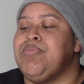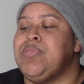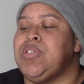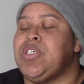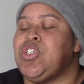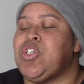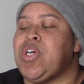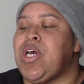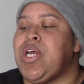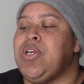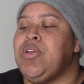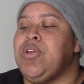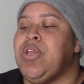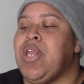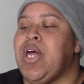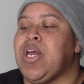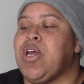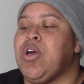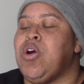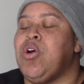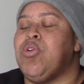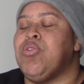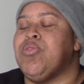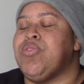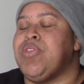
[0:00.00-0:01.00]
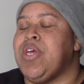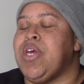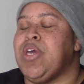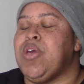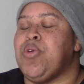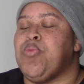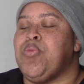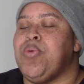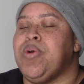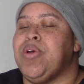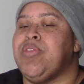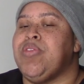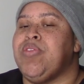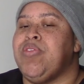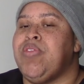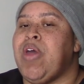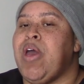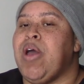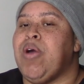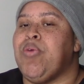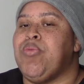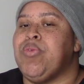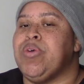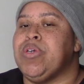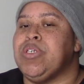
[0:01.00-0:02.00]
and try to do like a whole thing with
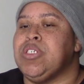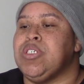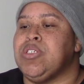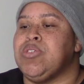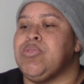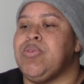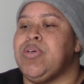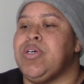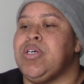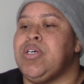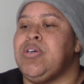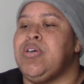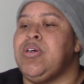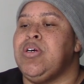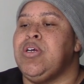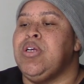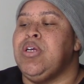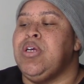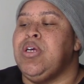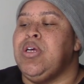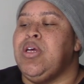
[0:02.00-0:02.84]
that one as well.